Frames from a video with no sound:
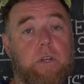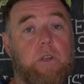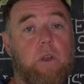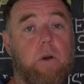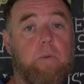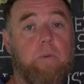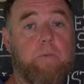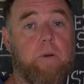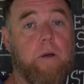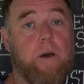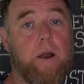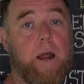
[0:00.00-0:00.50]
your
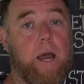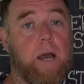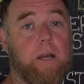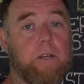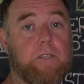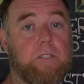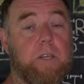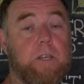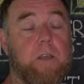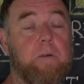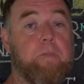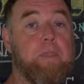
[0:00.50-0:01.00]

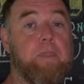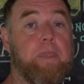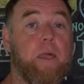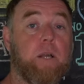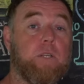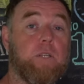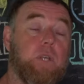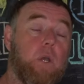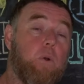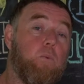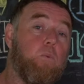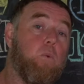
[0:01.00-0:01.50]
products.
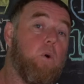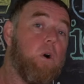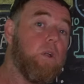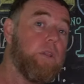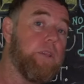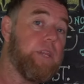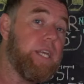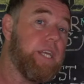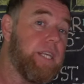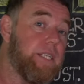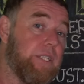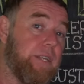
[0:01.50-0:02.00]
So
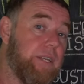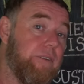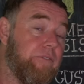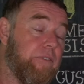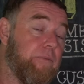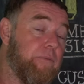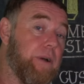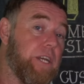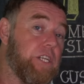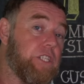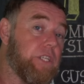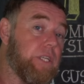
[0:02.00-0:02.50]
what this
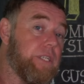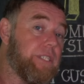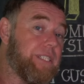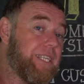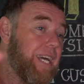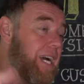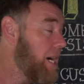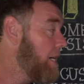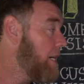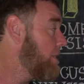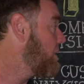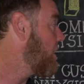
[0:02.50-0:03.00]
information
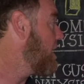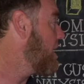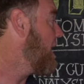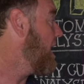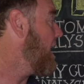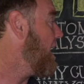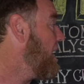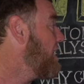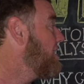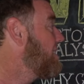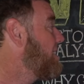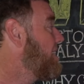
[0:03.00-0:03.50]
does
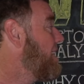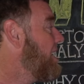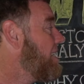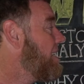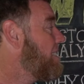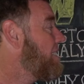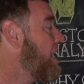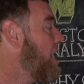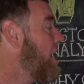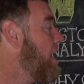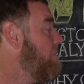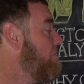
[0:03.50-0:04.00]
is
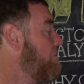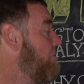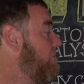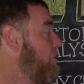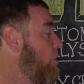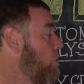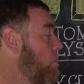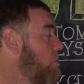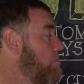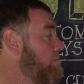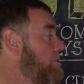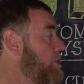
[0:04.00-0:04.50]
this
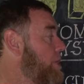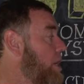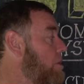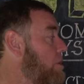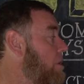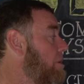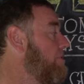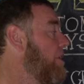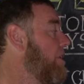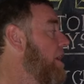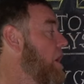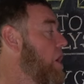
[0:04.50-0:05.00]
informs you
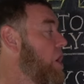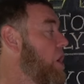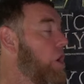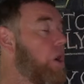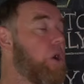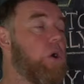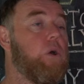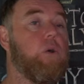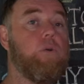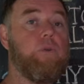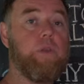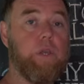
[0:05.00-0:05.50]
of
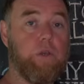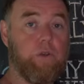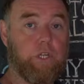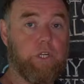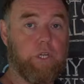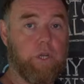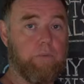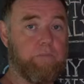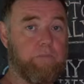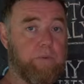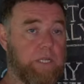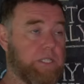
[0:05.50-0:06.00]
who you
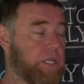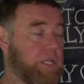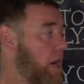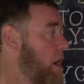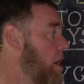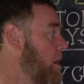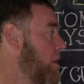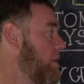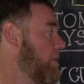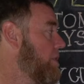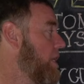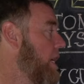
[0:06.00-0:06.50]
should be
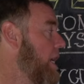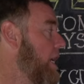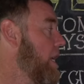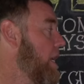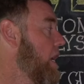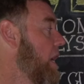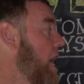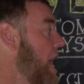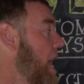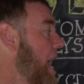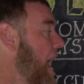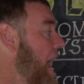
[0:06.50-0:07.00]
targeting,
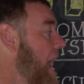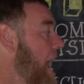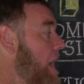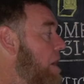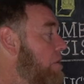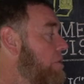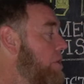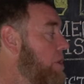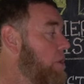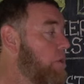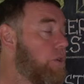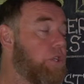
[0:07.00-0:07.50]

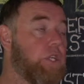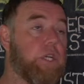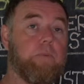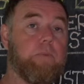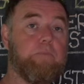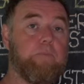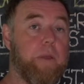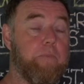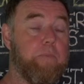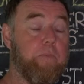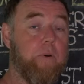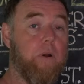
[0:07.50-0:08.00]
how you should
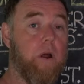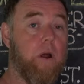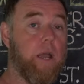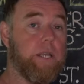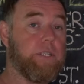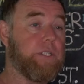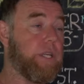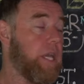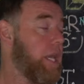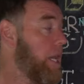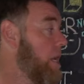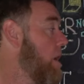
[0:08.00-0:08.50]
be
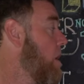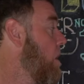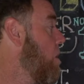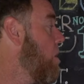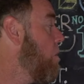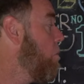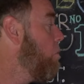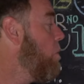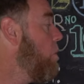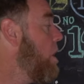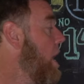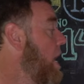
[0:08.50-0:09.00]
pricing,
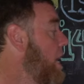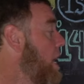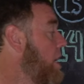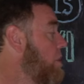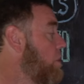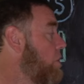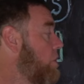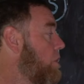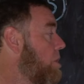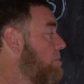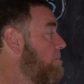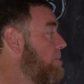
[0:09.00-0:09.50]
where
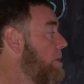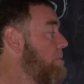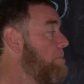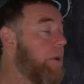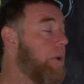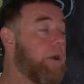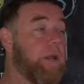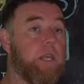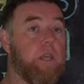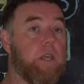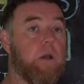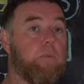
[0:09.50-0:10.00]
you should be
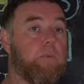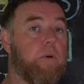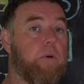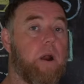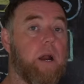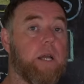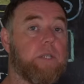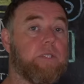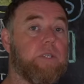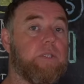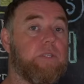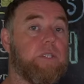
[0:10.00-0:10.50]
putting your
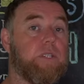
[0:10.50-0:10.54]
products and